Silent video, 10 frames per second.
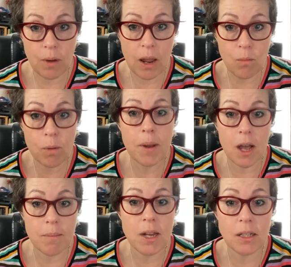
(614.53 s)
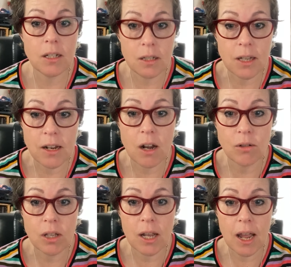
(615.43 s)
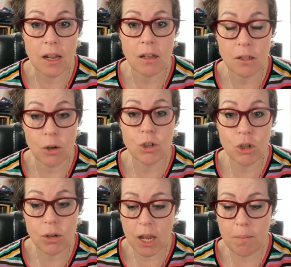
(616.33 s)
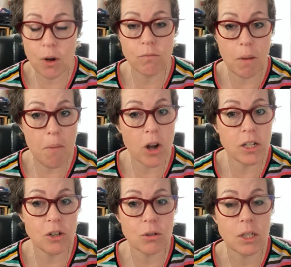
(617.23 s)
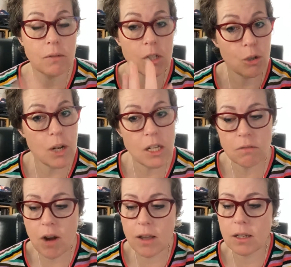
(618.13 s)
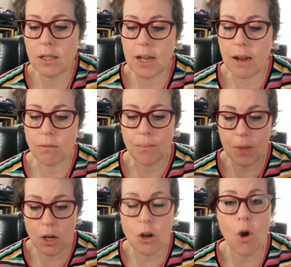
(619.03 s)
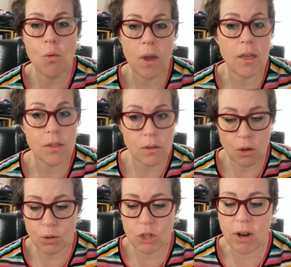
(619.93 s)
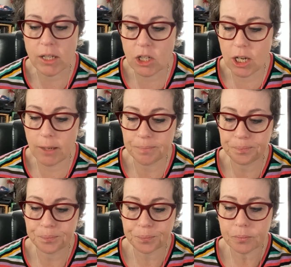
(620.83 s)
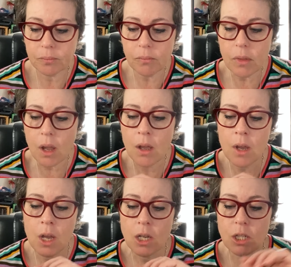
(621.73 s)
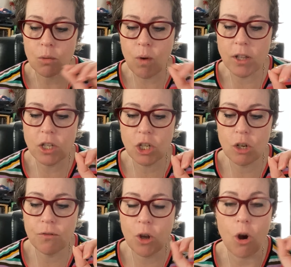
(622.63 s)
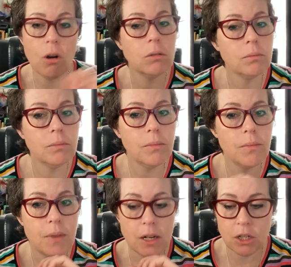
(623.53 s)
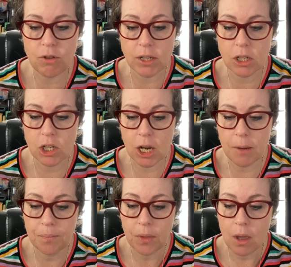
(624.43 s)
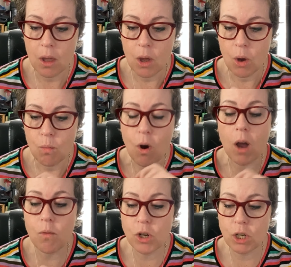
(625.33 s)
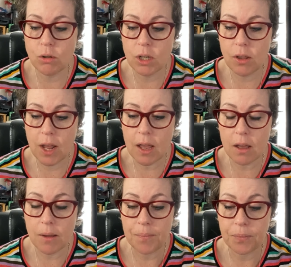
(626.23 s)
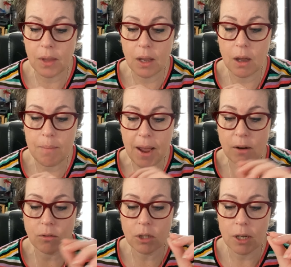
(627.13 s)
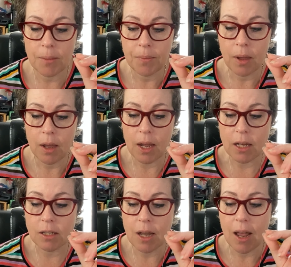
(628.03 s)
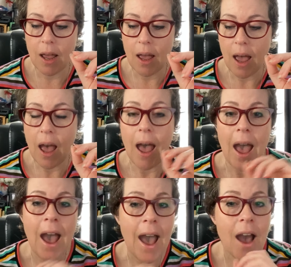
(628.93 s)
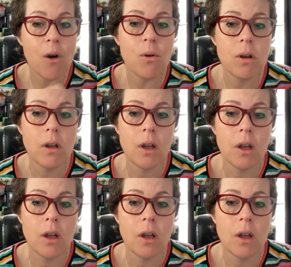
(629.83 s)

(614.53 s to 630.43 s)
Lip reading: it will become easier to say no to the cake, as long as you're keeping on reminding yourself. So you need to write this down along with your strategy. So once you've got that strategy, what I want you to think about is how